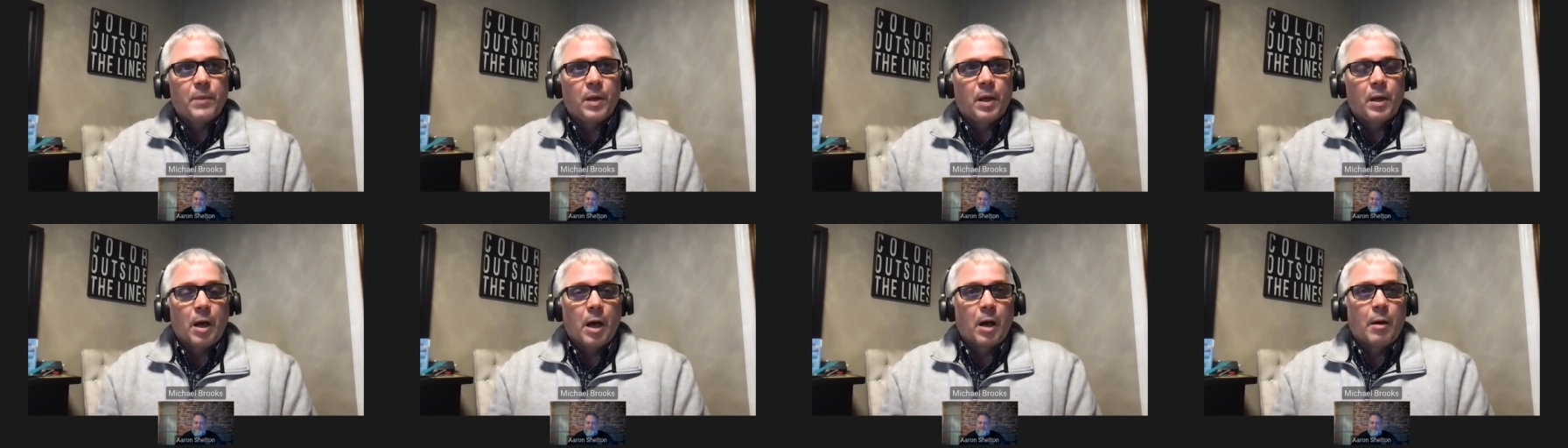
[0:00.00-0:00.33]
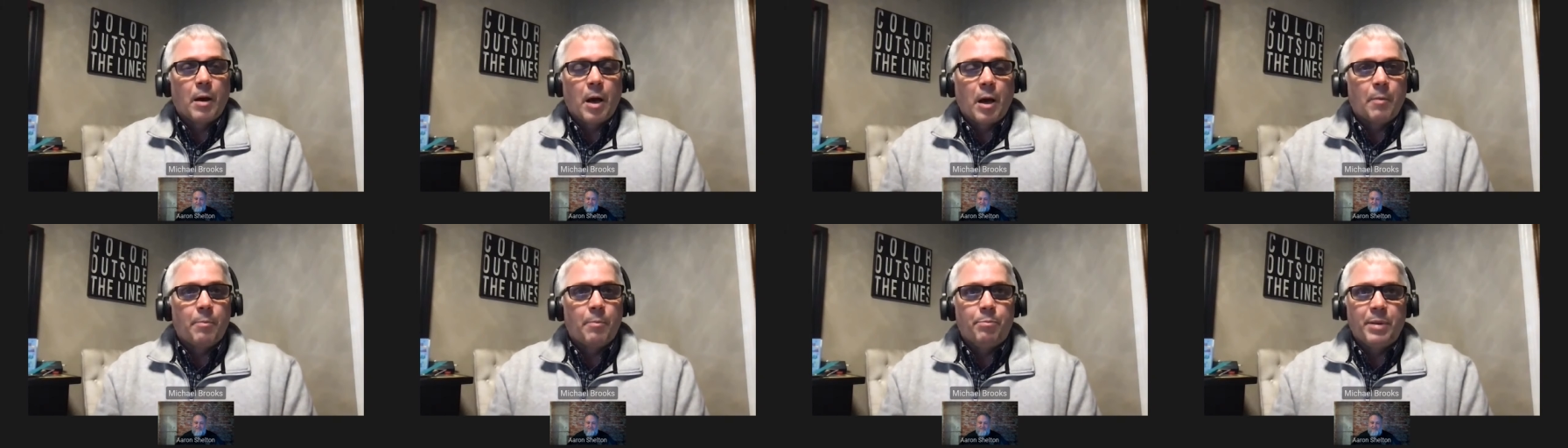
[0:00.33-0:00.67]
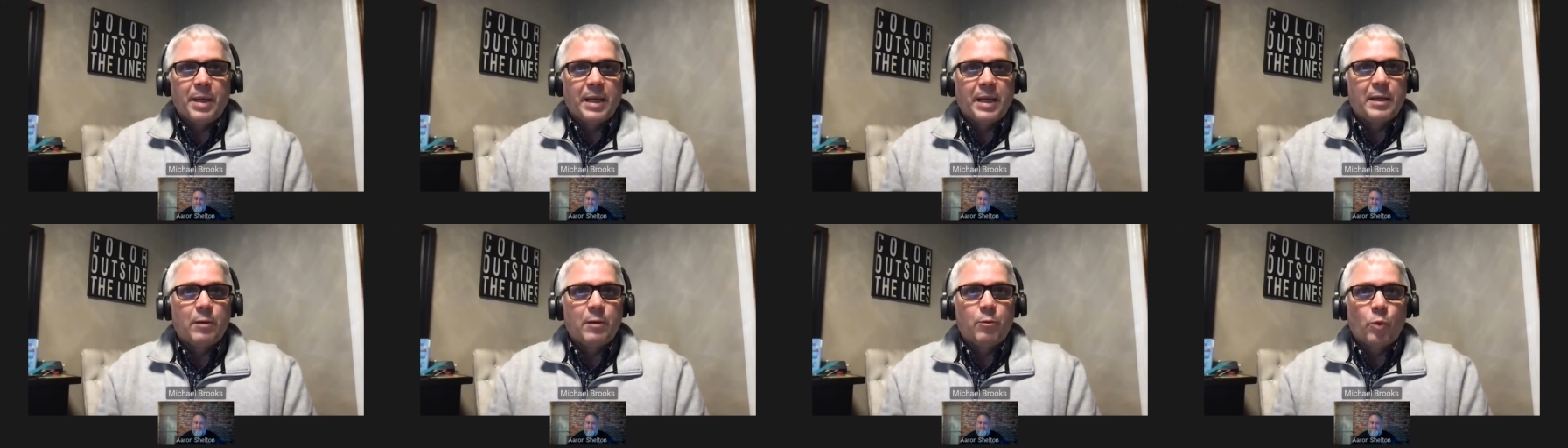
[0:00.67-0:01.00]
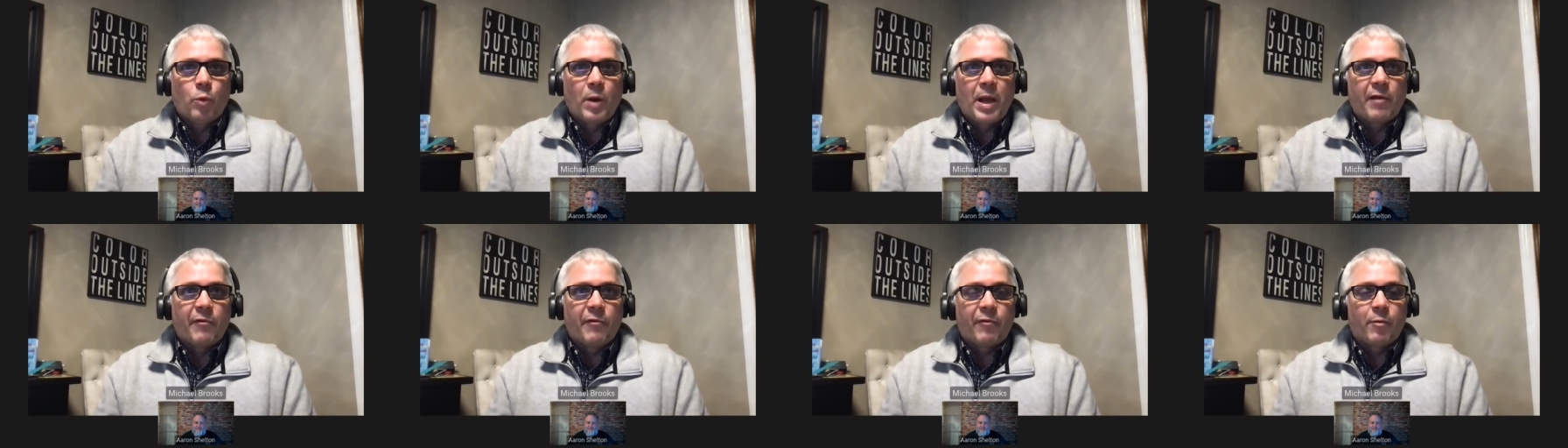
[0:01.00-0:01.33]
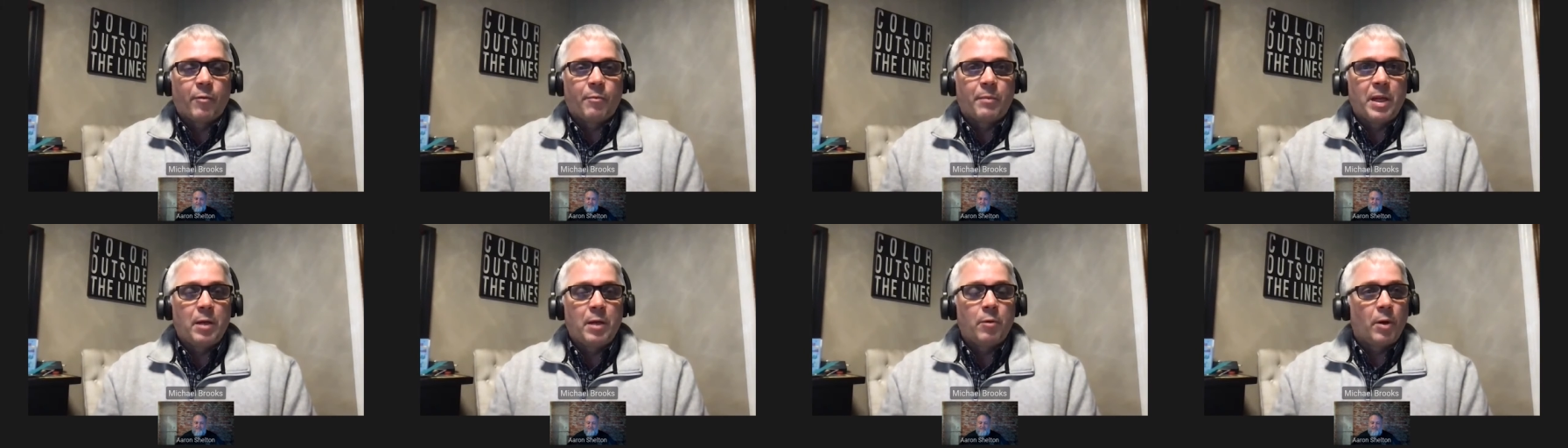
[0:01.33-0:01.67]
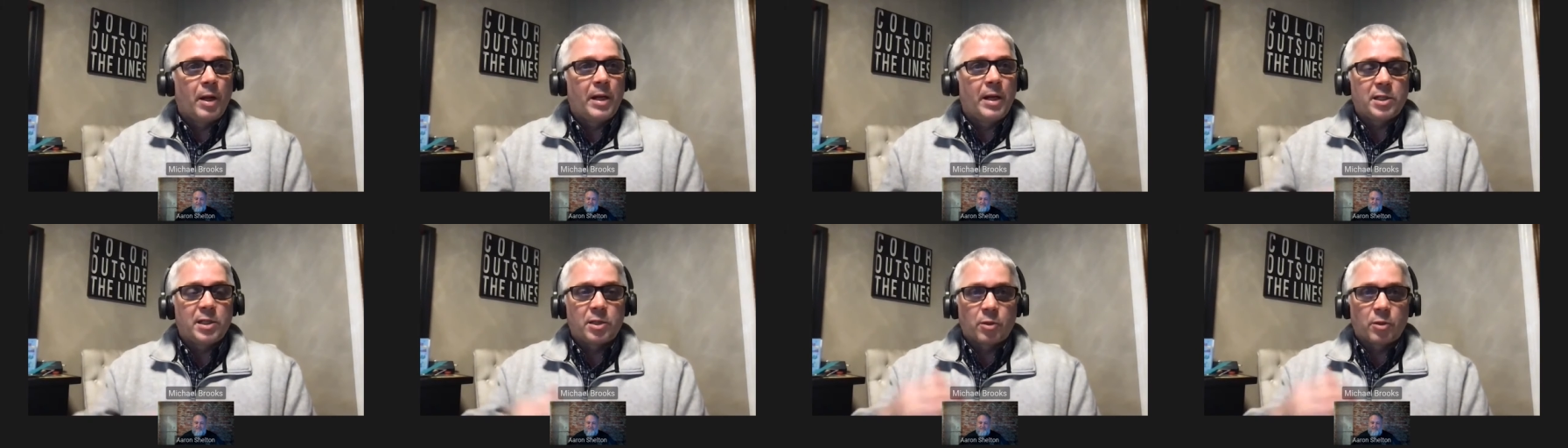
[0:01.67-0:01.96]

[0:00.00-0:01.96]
a, a big way for me, right?